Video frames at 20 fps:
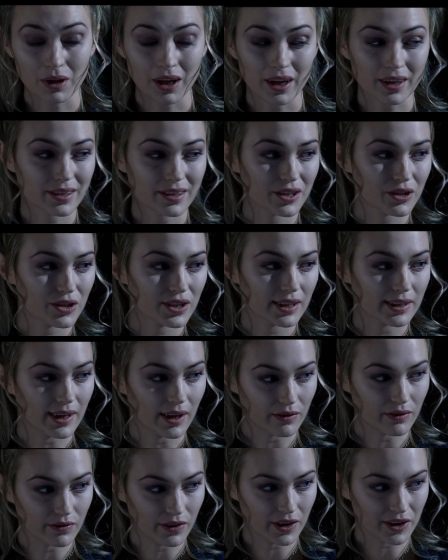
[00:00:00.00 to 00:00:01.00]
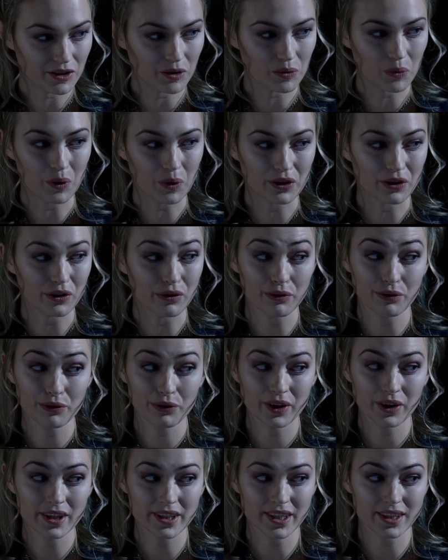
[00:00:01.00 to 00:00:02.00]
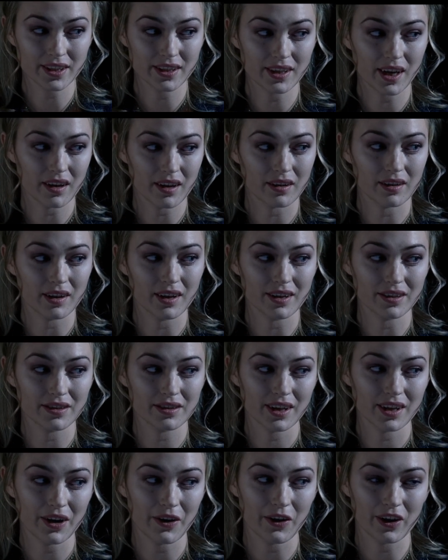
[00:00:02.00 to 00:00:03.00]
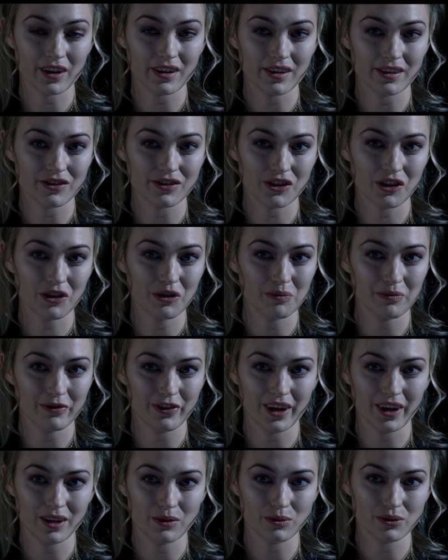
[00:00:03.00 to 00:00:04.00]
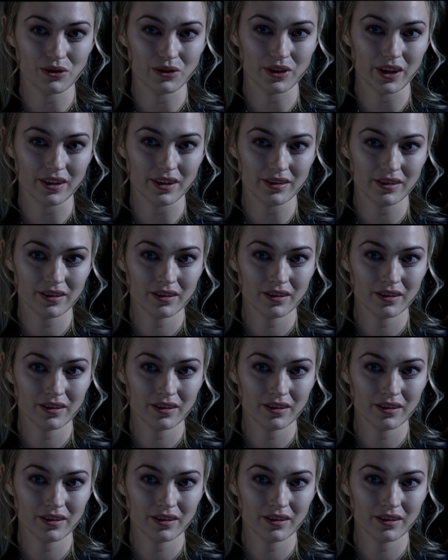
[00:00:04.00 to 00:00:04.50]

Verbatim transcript: Well, I seriously doubt Viktor'd want you freezing to death in here, staring at his tomb for hours on end.